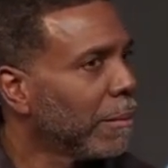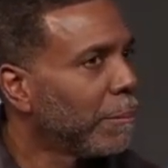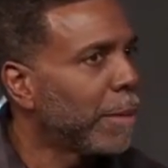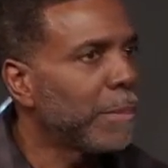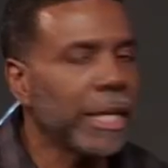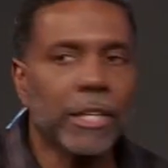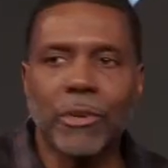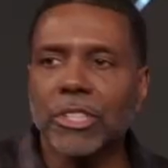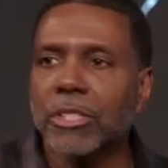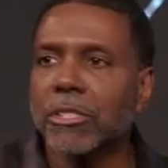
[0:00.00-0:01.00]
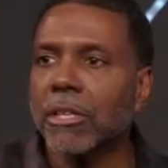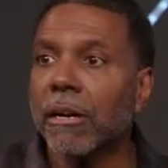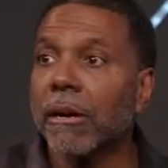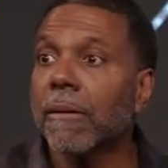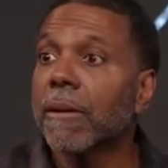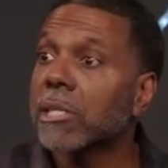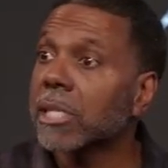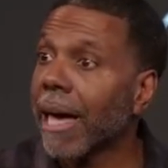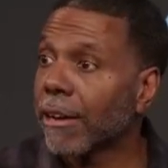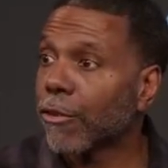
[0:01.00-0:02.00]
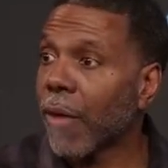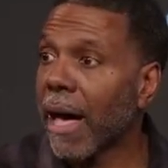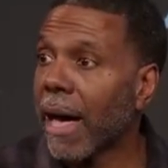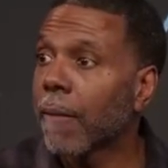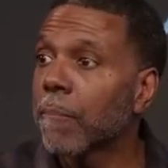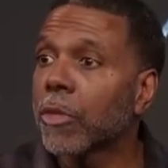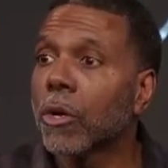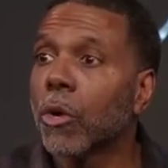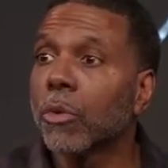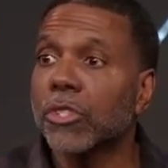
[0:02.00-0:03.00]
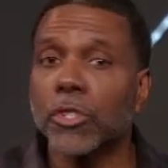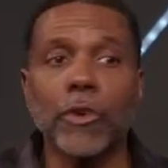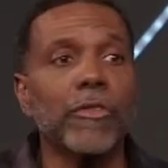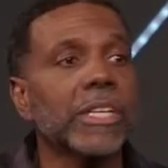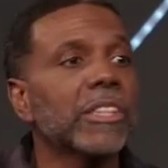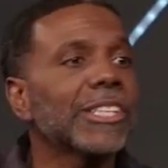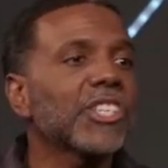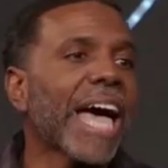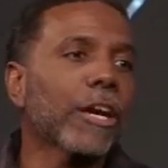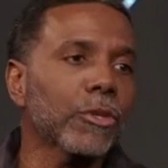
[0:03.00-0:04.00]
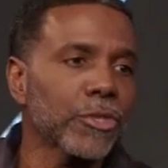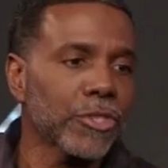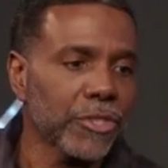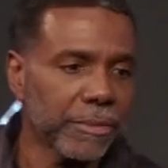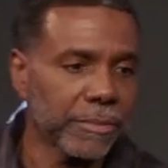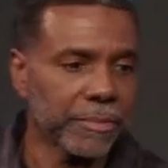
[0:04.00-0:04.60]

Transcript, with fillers: But many Christians are satisfied with serving the shadows.